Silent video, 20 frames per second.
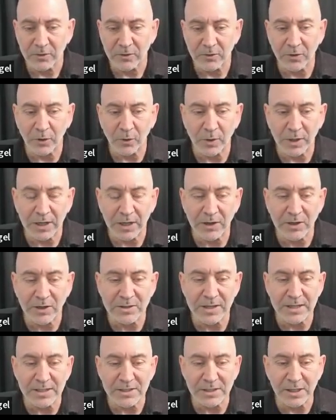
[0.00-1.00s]
So
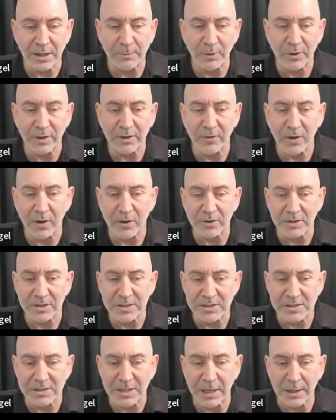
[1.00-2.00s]
here's a summary of all
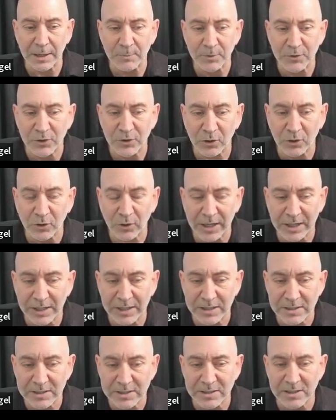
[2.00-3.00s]
these temperature
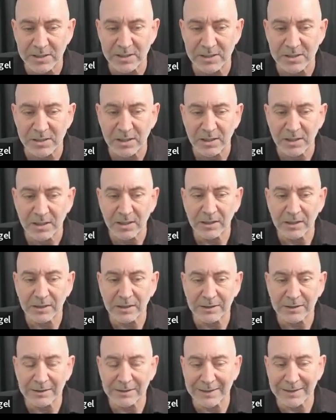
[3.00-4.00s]
gradients. This is
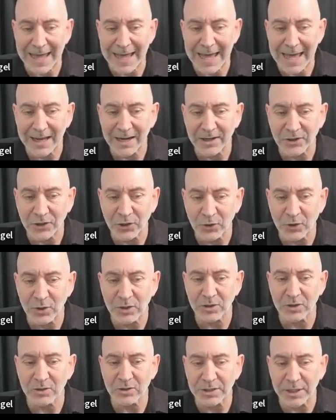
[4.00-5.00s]

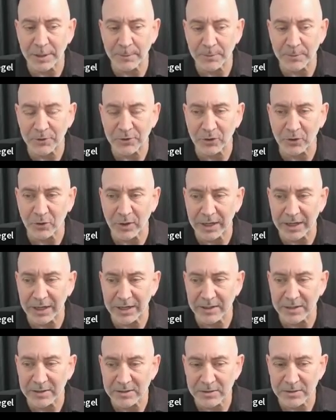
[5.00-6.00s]
latitudinal temperature
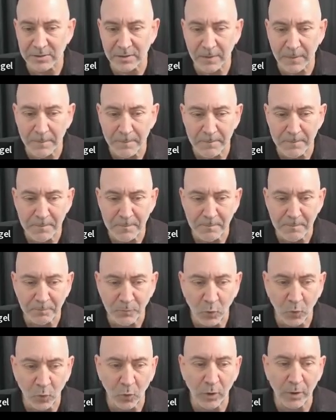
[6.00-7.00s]
gradient
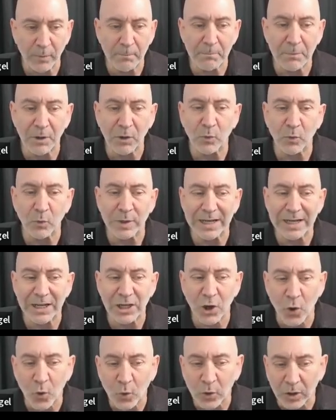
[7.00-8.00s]
or
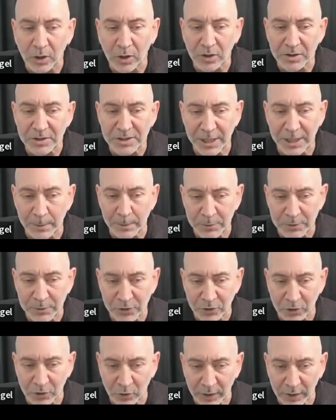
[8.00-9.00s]
meridional
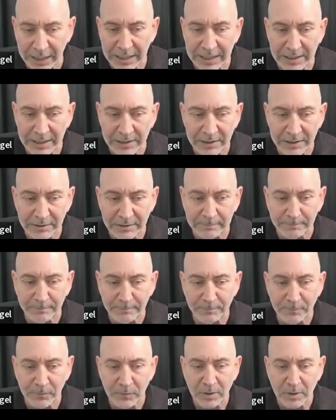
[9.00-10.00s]
temperature gradient.
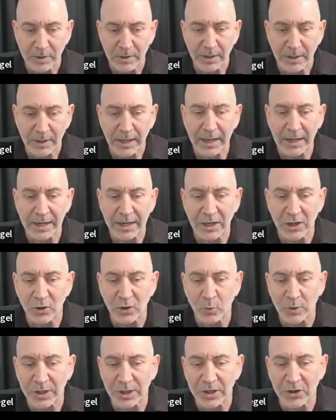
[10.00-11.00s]
And
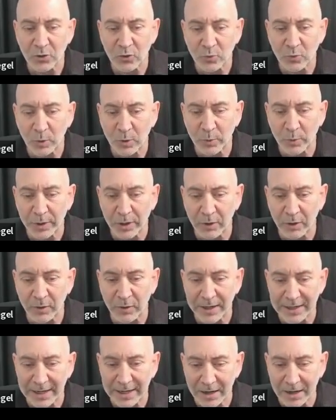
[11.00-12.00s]
here's where we are
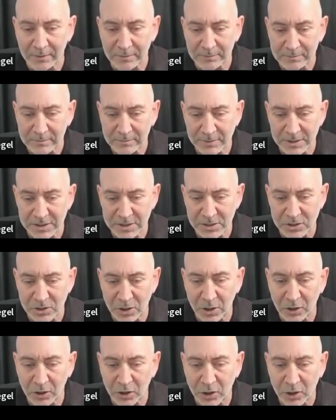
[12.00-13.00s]
right now. This is
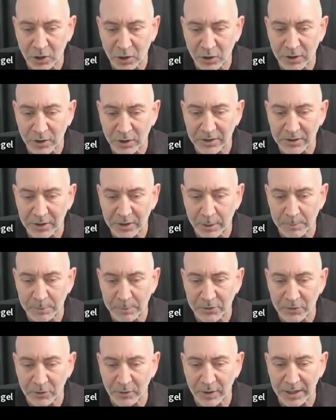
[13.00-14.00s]
our current
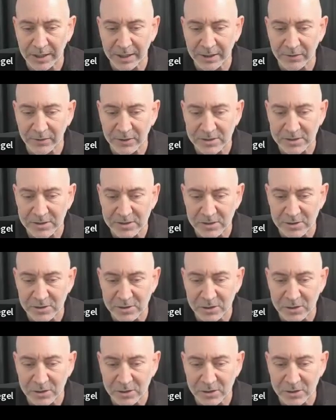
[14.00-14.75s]
temperature gradient, this